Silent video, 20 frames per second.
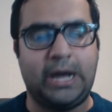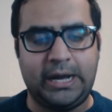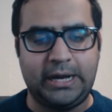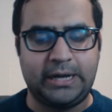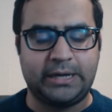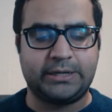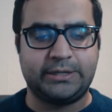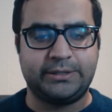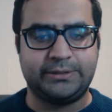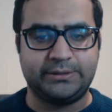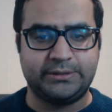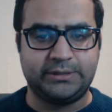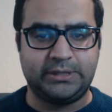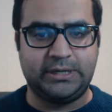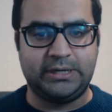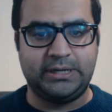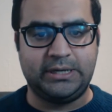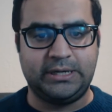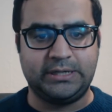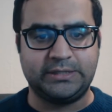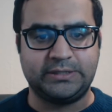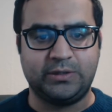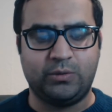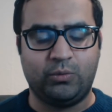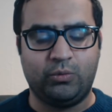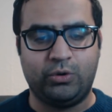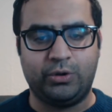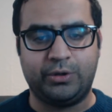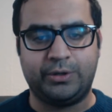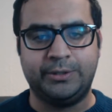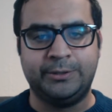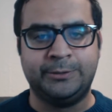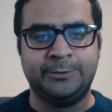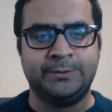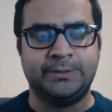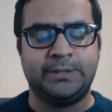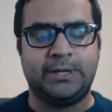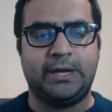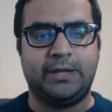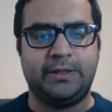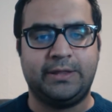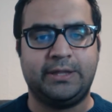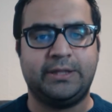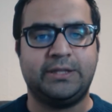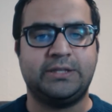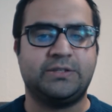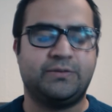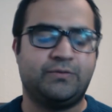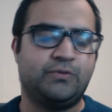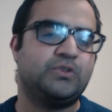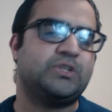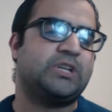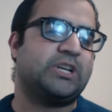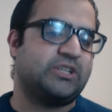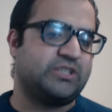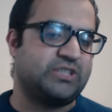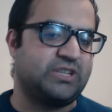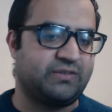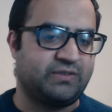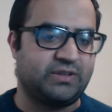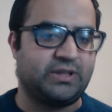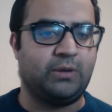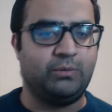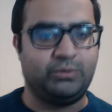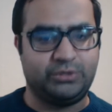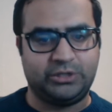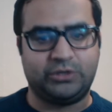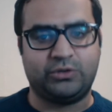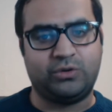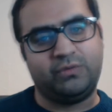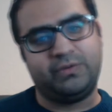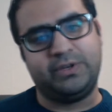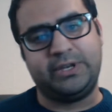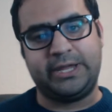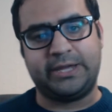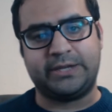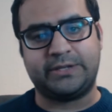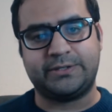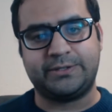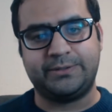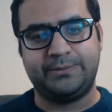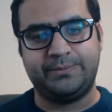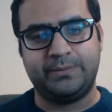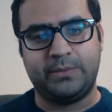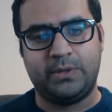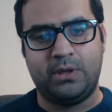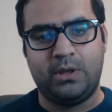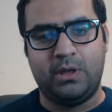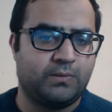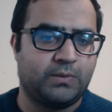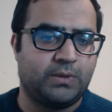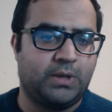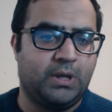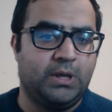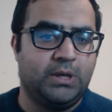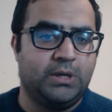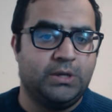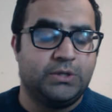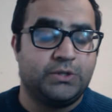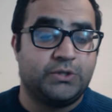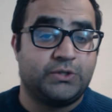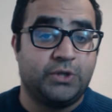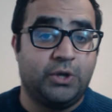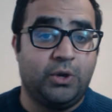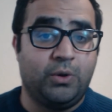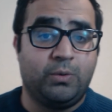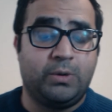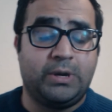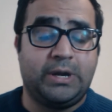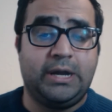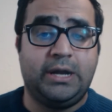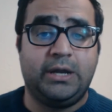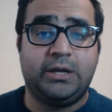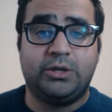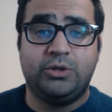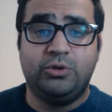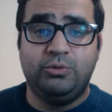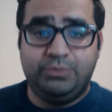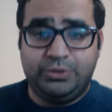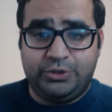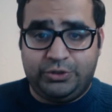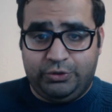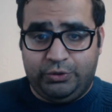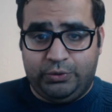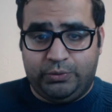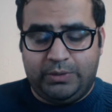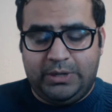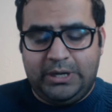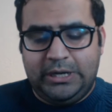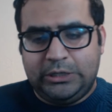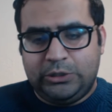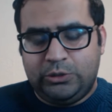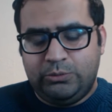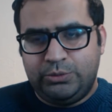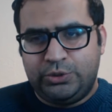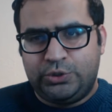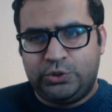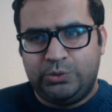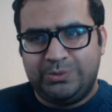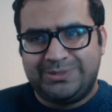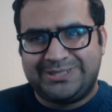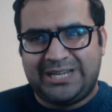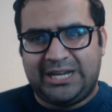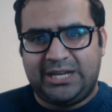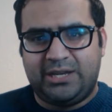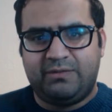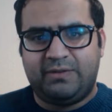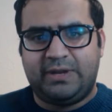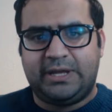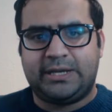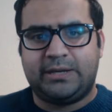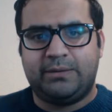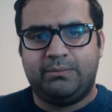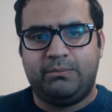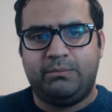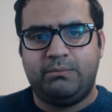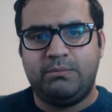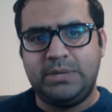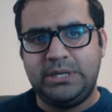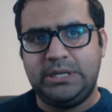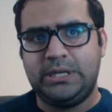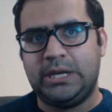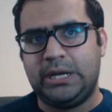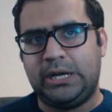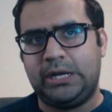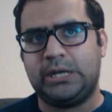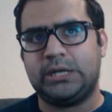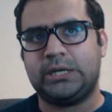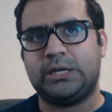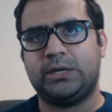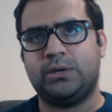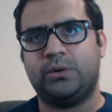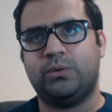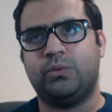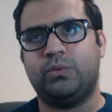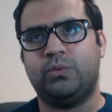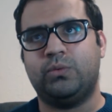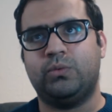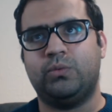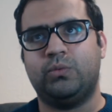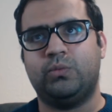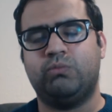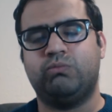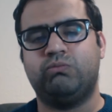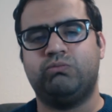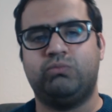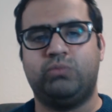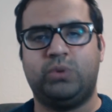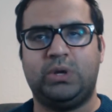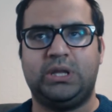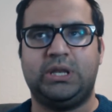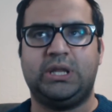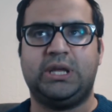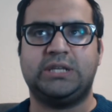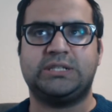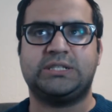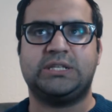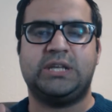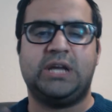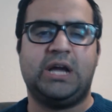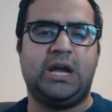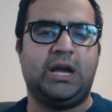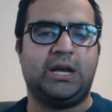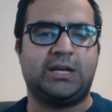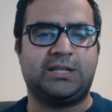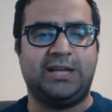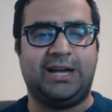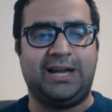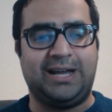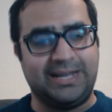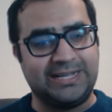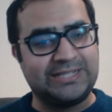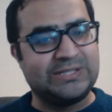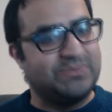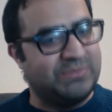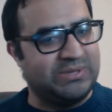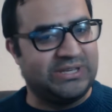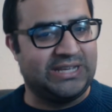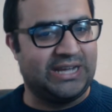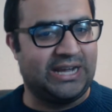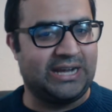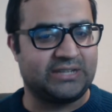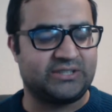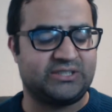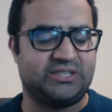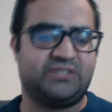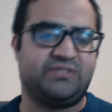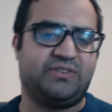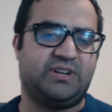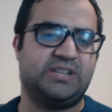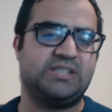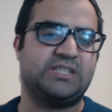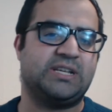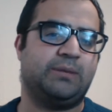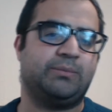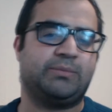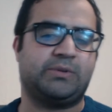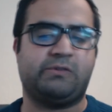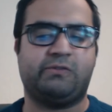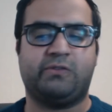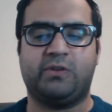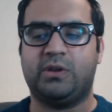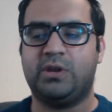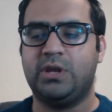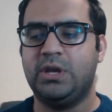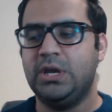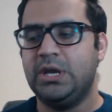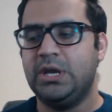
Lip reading: arc, as it would. And then there's a few sections after that which I'll cover next. So, arc number 2. Arc number 2 is kind of like a mini arc. Well, it's an arc that has mini arcs as far as I'm concerned.